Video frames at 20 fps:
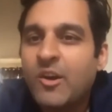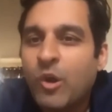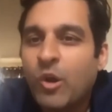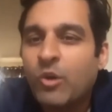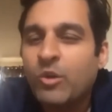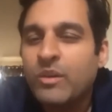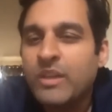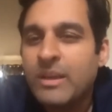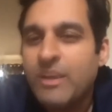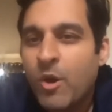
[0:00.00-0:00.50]

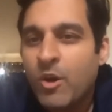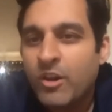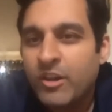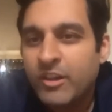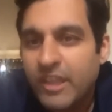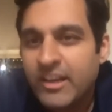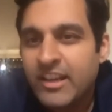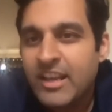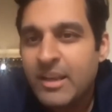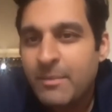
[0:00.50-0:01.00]
only
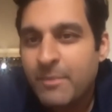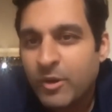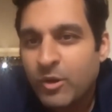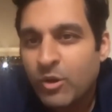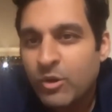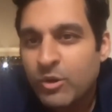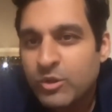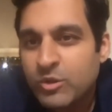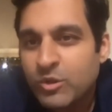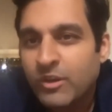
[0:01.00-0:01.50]
monetarily, but
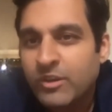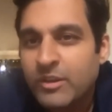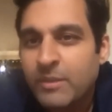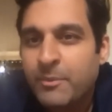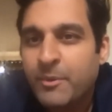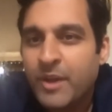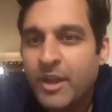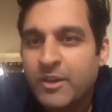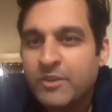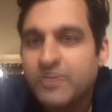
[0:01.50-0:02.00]
also on the
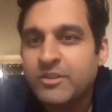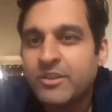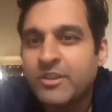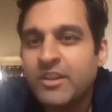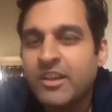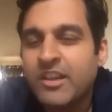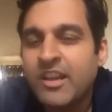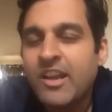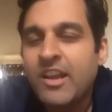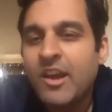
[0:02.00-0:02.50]

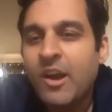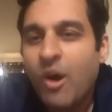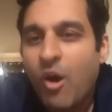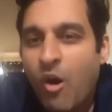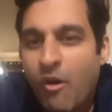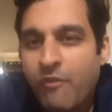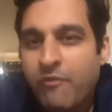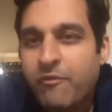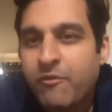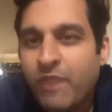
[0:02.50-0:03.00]
production
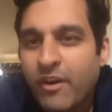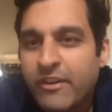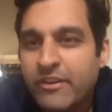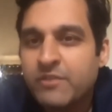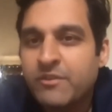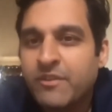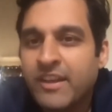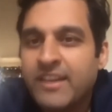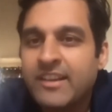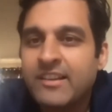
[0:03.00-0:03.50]
of Voyage
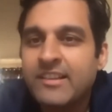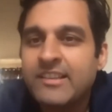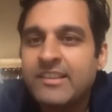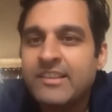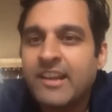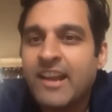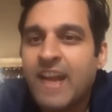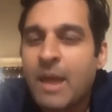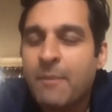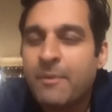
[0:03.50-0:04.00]
vehicles
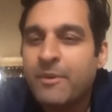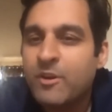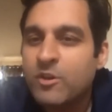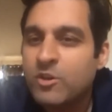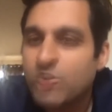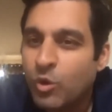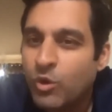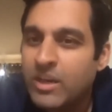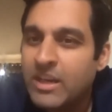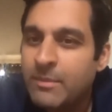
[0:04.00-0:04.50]
that happened
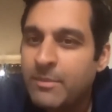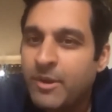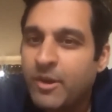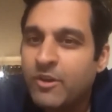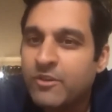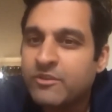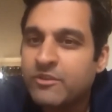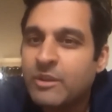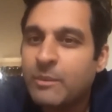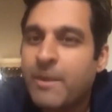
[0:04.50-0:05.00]
solely
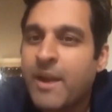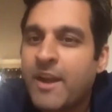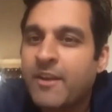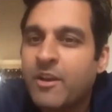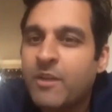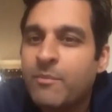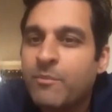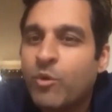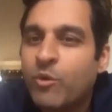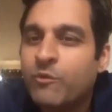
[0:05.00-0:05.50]
because of the
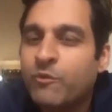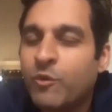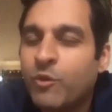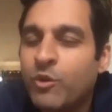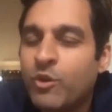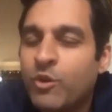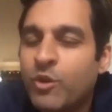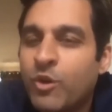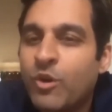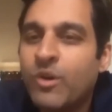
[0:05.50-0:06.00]
patent
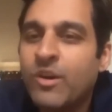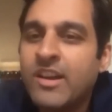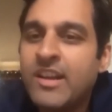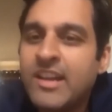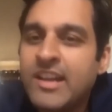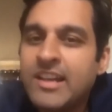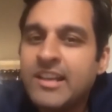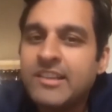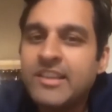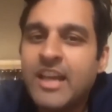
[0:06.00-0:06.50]
portfolio
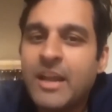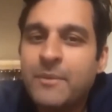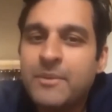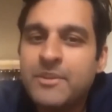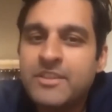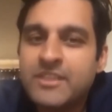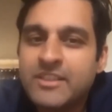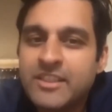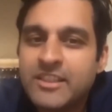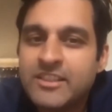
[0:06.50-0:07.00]
that was
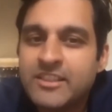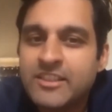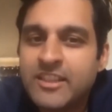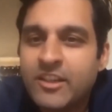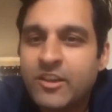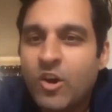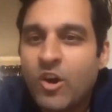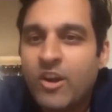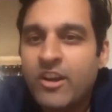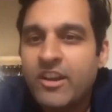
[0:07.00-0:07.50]

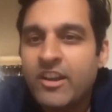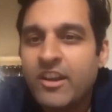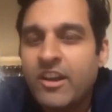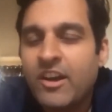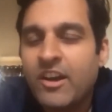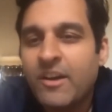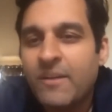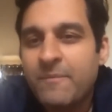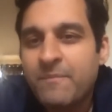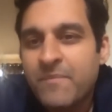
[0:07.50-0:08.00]
existing on,
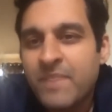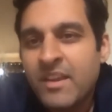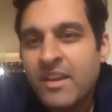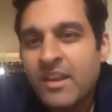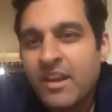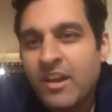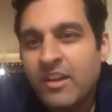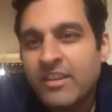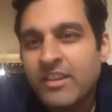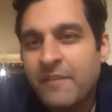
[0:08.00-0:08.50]

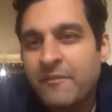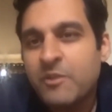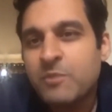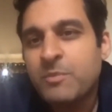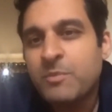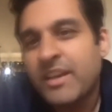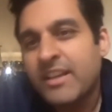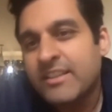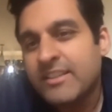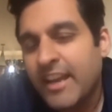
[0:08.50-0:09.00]
that was
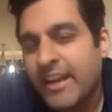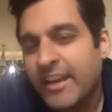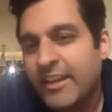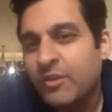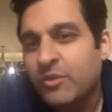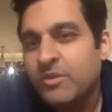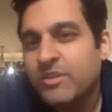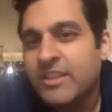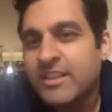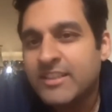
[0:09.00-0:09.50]
being assigned
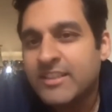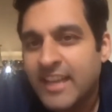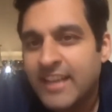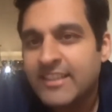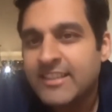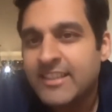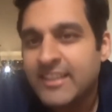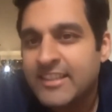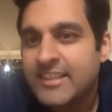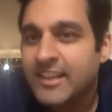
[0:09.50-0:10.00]
to
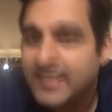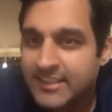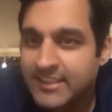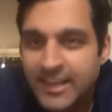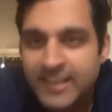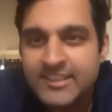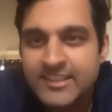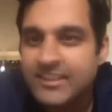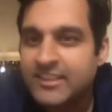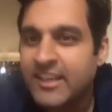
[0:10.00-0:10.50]
Success, and
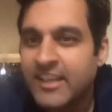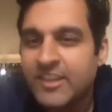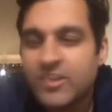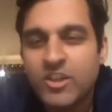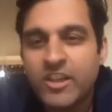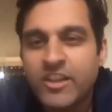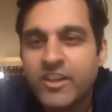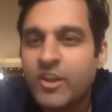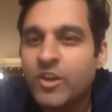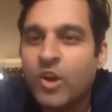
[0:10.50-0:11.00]
Success
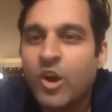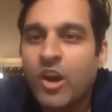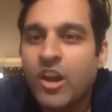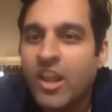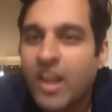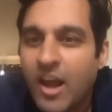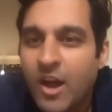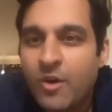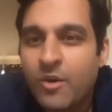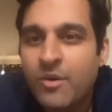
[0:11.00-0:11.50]
essentially did not
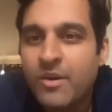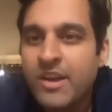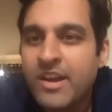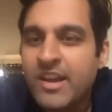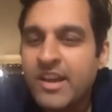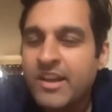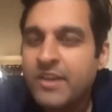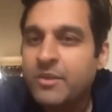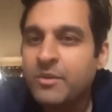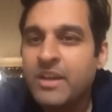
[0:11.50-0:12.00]
allow
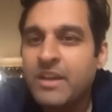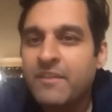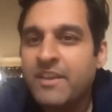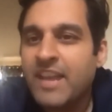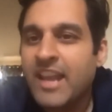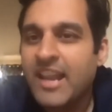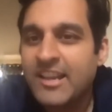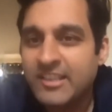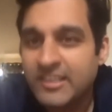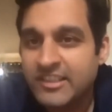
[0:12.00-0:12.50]
to give a
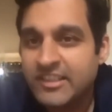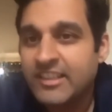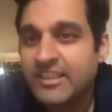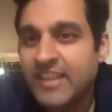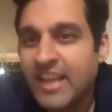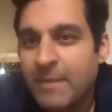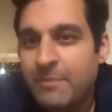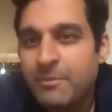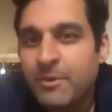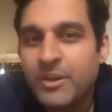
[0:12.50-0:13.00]
license at
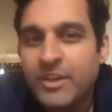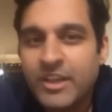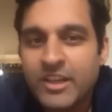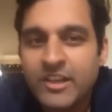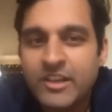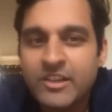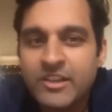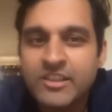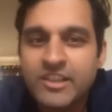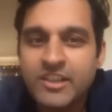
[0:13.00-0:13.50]
that
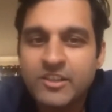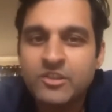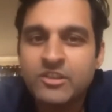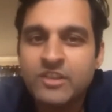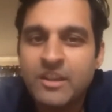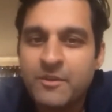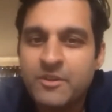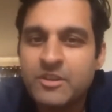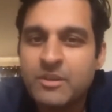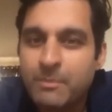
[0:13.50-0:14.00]
particular stage. So
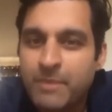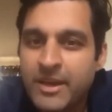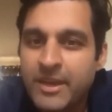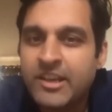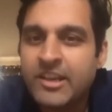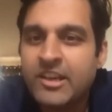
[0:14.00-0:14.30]
there was a big